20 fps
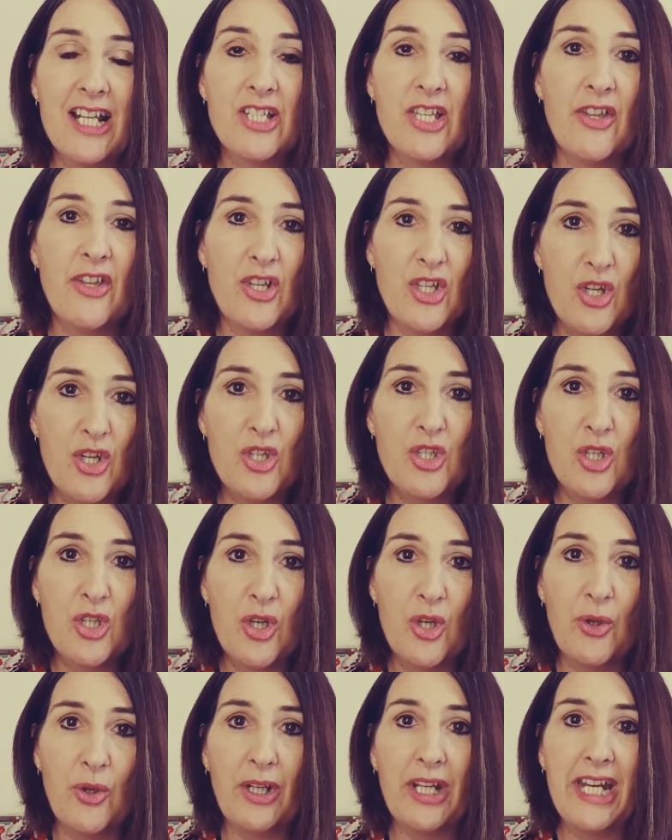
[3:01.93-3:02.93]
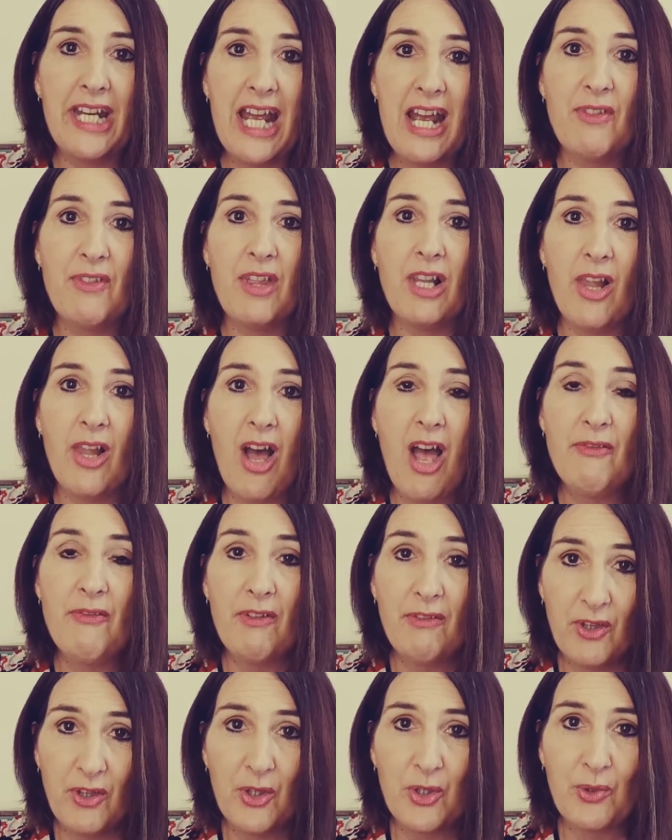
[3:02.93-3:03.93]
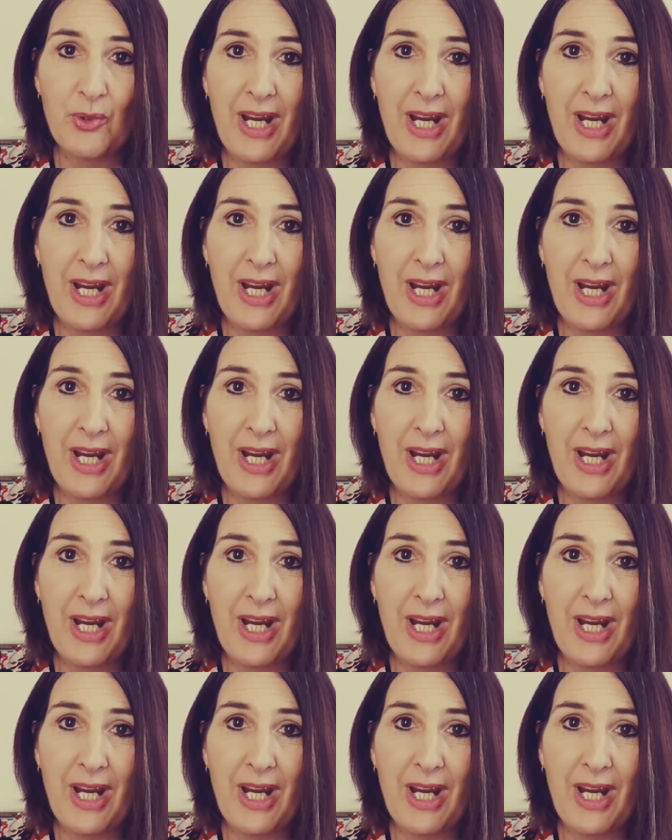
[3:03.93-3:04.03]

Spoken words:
so that you too can have the life of your